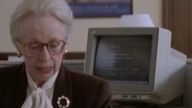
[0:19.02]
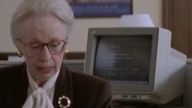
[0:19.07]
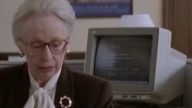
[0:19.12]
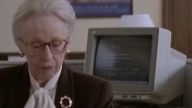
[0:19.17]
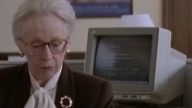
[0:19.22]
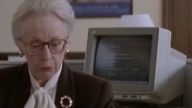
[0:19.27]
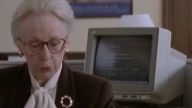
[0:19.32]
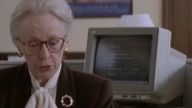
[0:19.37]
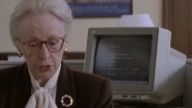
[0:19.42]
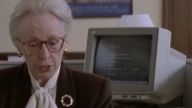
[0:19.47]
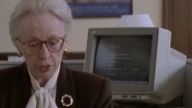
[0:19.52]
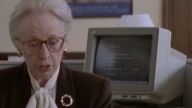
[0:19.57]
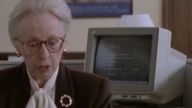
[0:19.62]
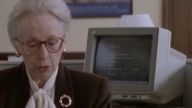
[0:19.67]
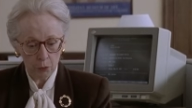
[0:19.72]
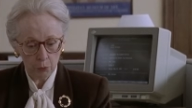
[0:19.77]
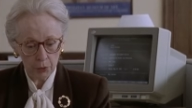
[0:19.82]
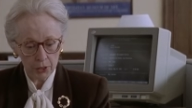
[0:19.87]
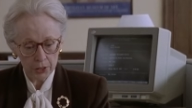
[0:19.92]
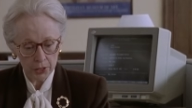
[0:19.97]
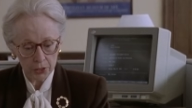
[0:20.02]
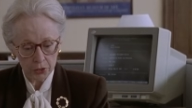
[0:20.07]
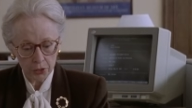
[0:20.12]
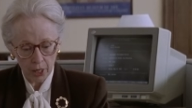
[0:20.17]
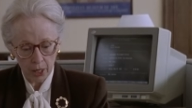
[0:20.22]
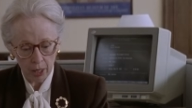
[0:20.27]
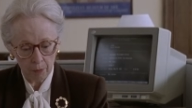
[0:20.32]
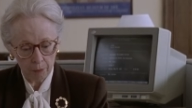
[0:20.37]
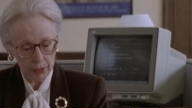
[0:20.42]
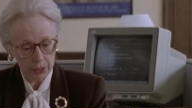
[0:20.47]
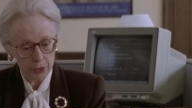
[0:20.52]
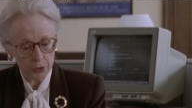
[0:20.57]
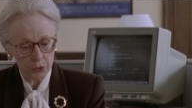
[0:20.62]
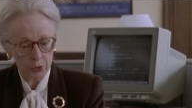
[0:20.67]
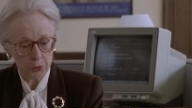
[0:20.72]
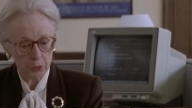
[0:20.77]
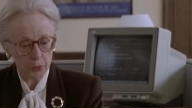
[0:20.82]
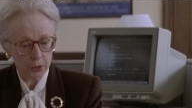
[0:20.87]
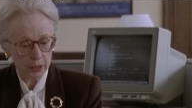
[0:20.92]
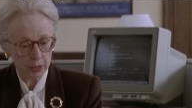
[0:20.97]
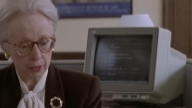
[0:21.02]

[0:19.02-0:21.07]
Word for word: and of course, there's always the job issue.